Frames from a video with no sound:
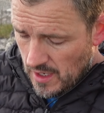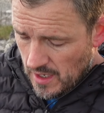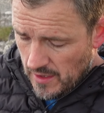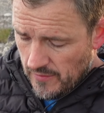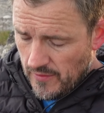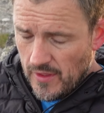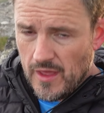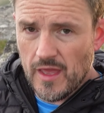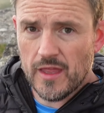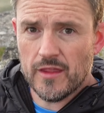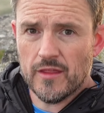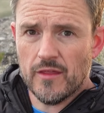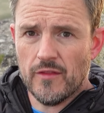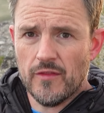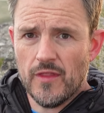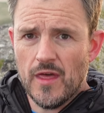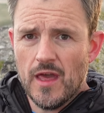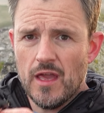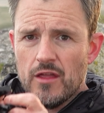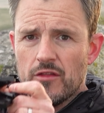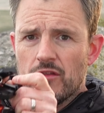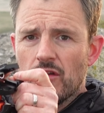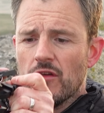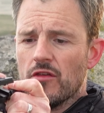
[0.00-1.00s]
and then
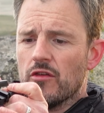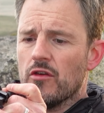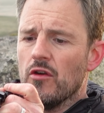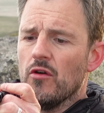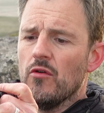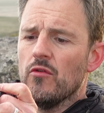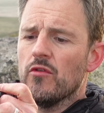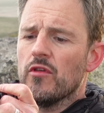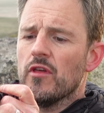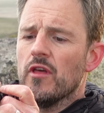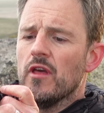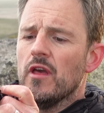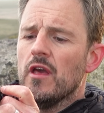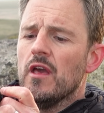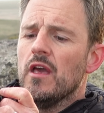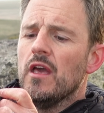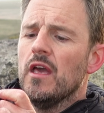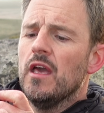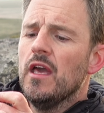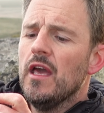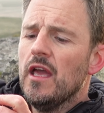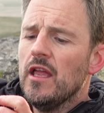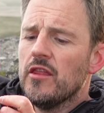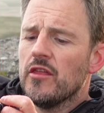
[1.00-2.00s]
that just goes
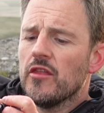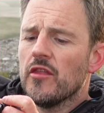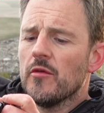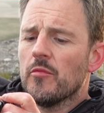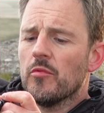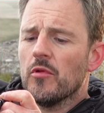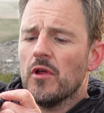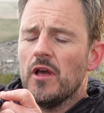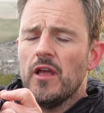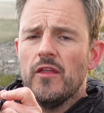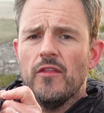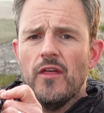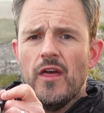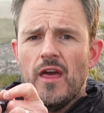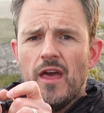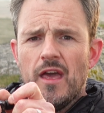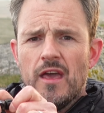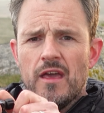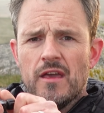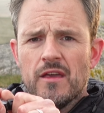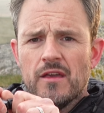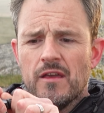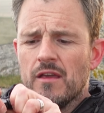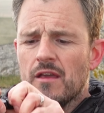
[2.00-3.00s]
into the plate
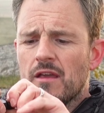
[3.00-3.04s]
there